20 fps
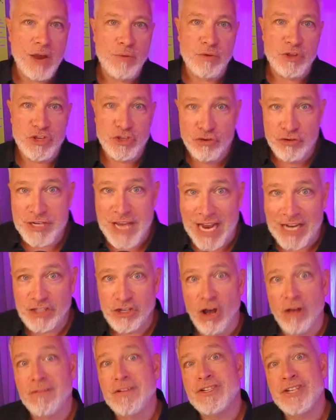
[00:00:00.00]
and with new
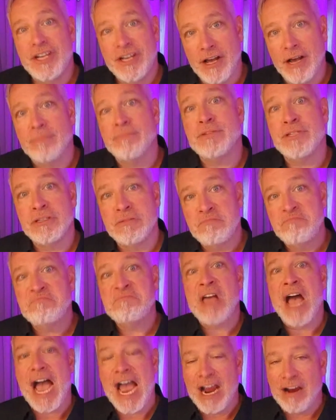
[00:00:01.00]
technology comes
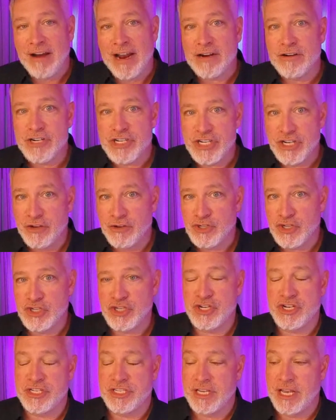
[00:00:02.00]
higher energy
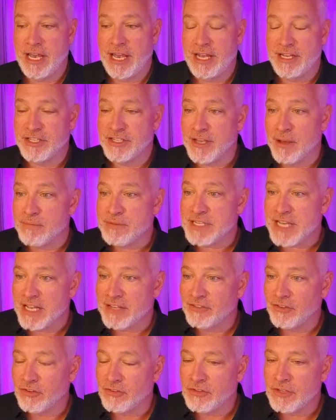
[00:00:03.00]
usages in some
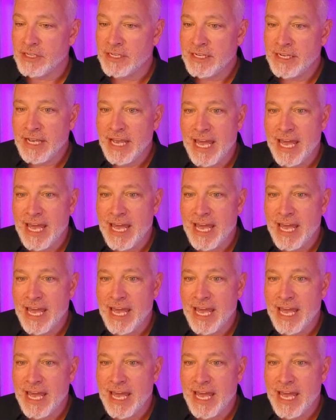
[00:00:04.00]
senses.